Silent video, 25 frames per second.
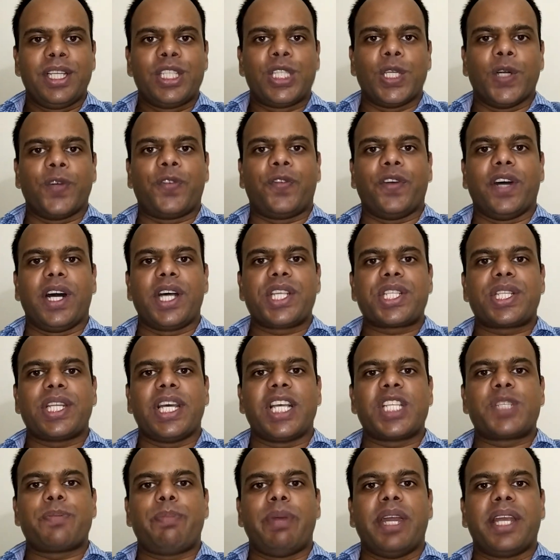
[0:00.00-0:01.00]
The first
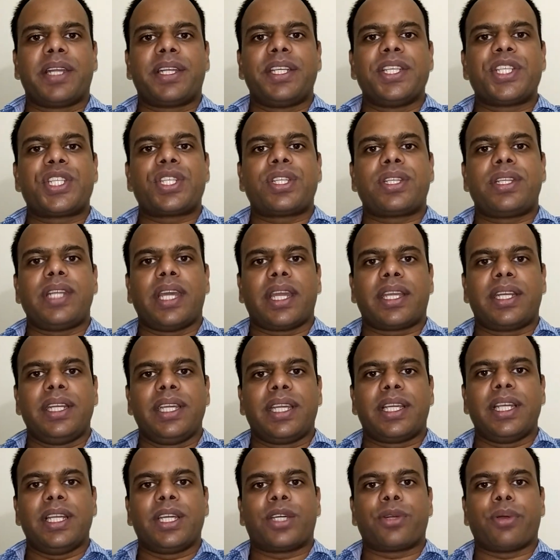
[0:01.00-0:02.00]
aspect is
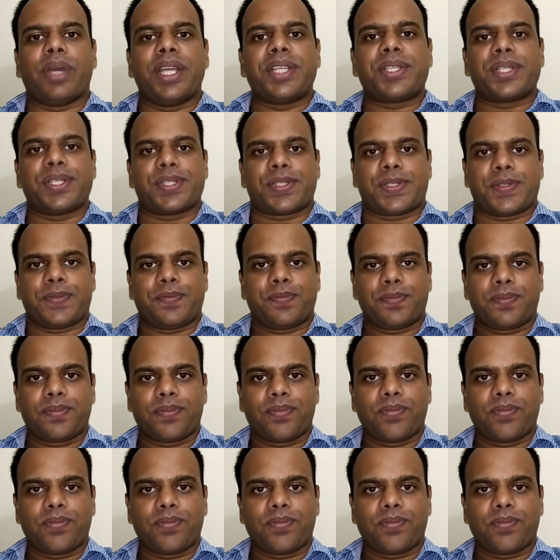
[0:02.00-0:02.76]
technical crisis.